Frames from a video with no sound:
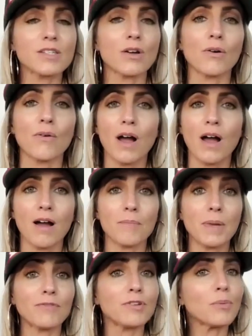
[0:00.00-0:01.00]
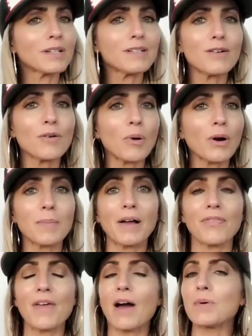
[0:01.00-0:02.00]
So, um, if you want to know more
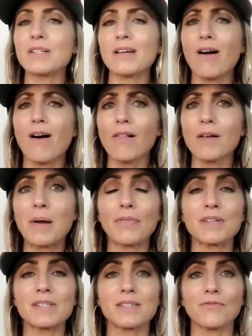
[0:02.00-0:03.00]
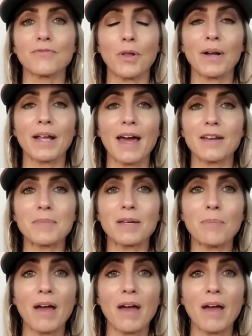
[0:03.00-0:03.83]
about that, we talk all about this in Flow Academy,